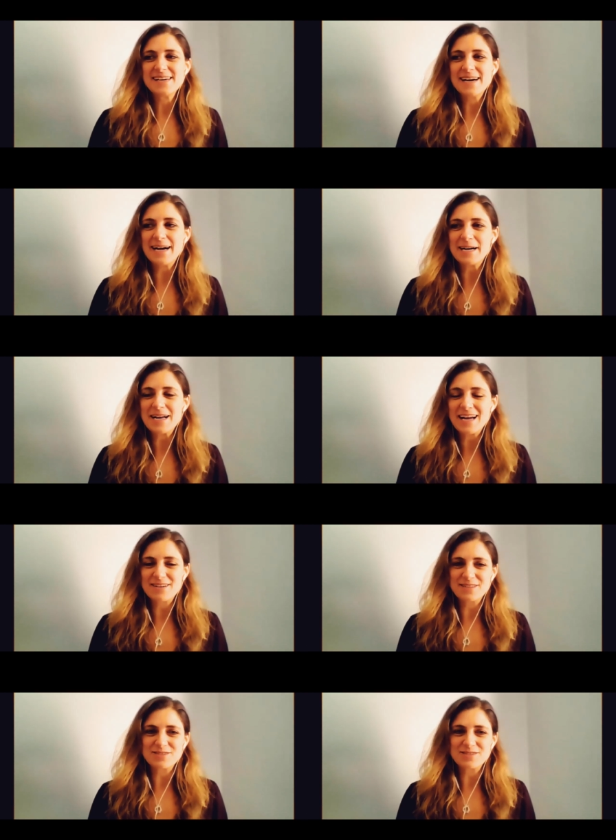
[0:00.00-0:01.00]
out
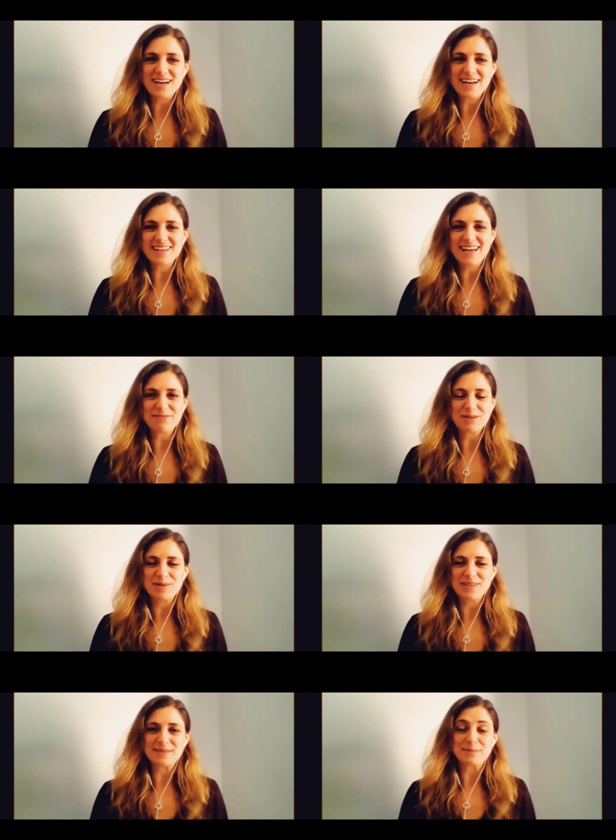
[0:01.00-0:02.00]
of undergrad, having
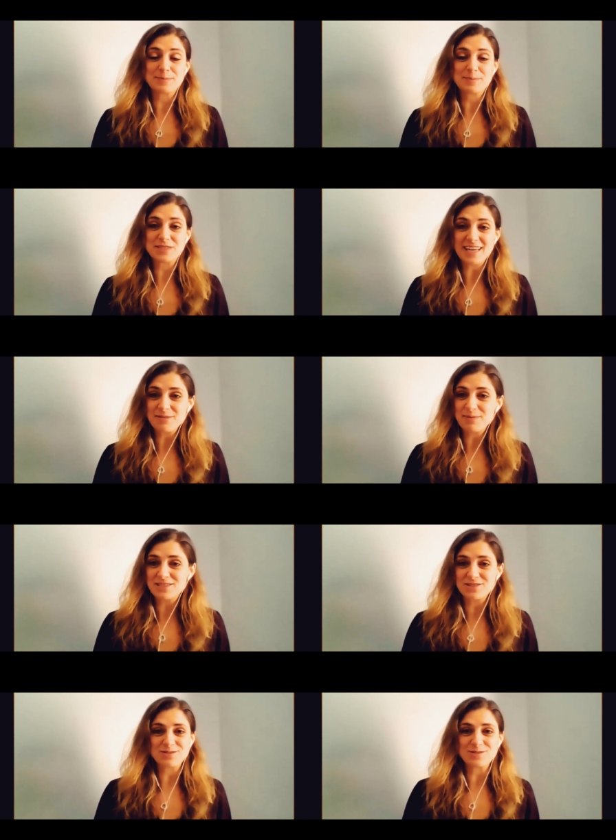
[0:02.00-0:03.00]
been a psych
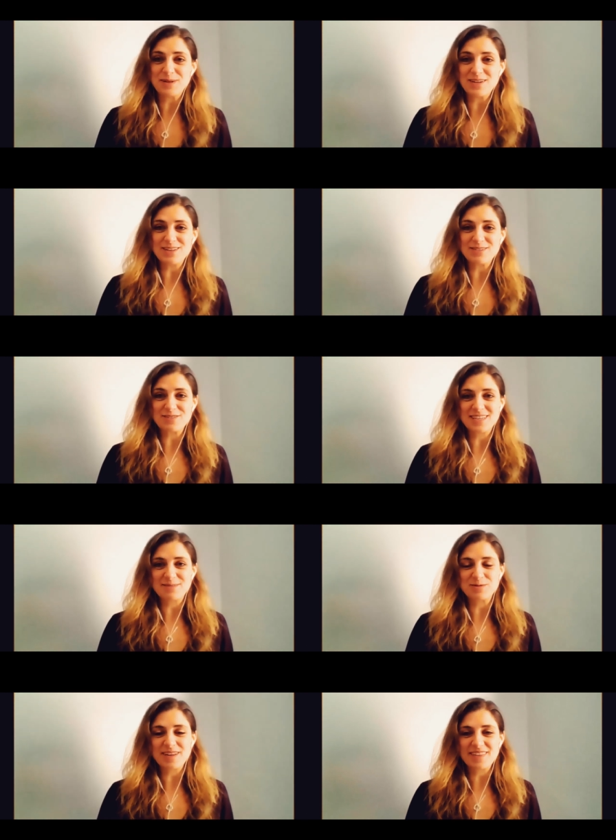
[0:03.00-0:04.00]
major who spent all of her time
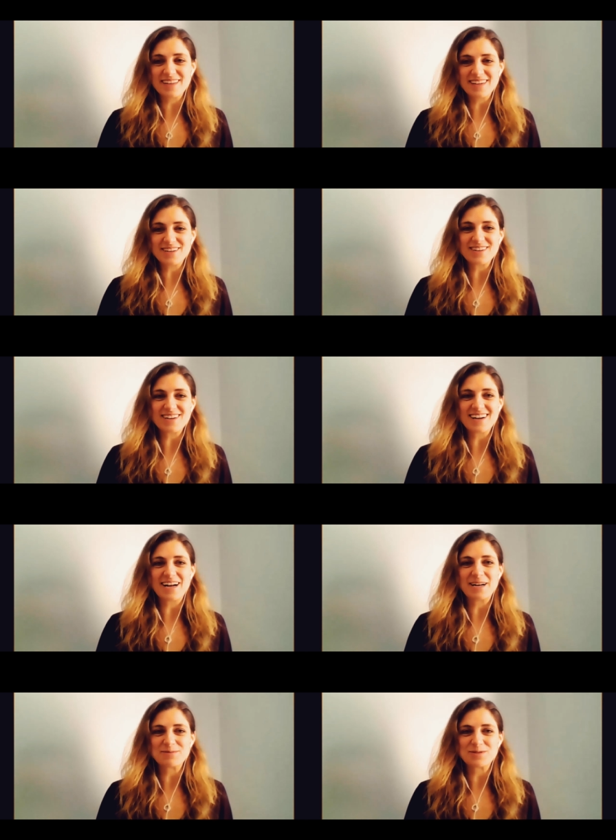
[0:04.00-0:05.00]
doing theater.
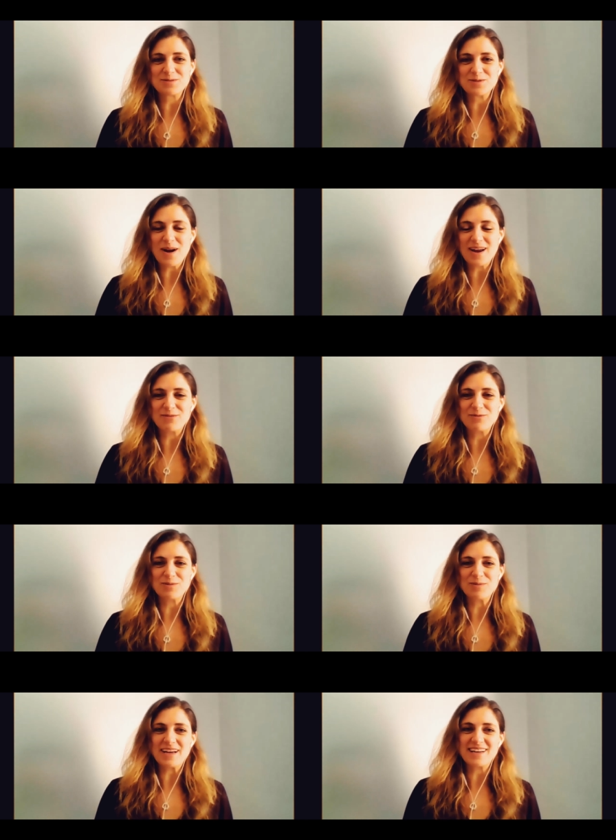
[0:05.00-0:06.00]
So it was quite a rude
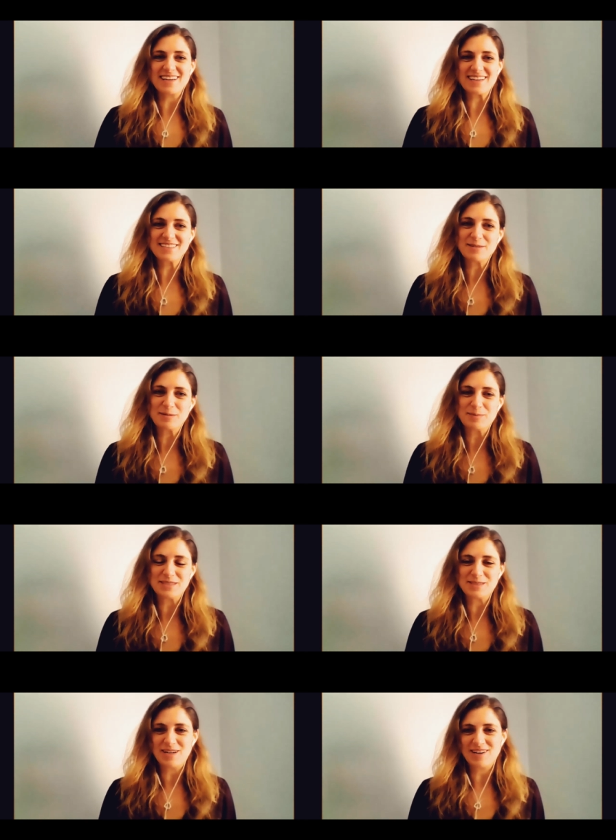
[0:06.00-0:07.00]
awakening to be
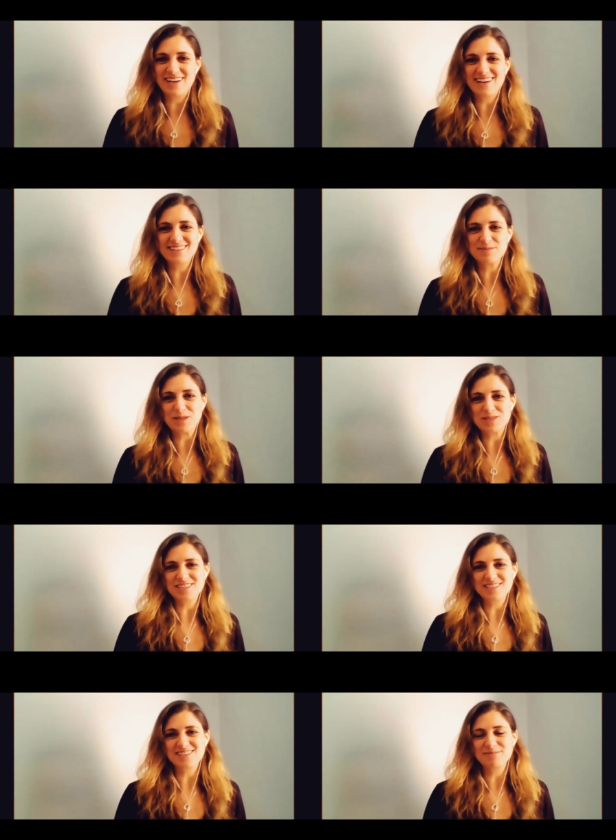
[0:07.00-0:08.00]
staring at
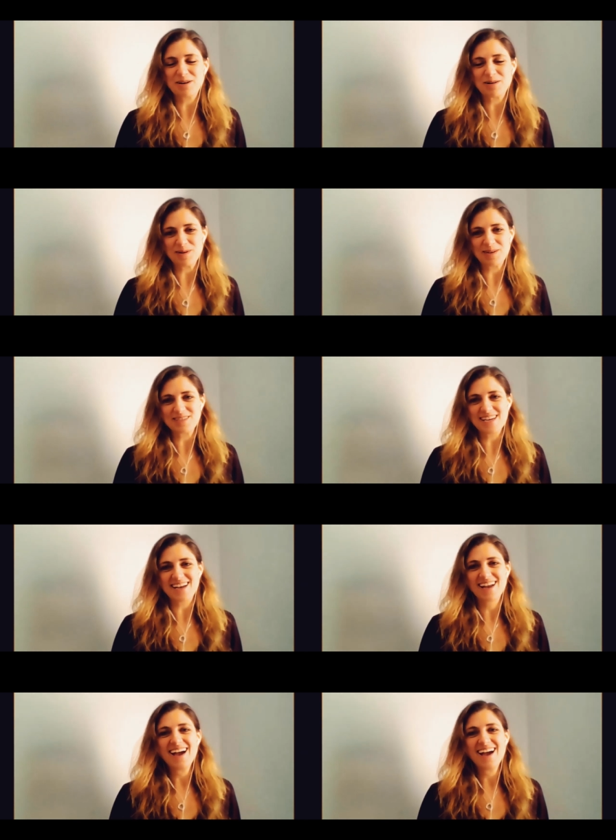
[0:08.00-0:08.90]
spreadsheets and PowerPoint all day,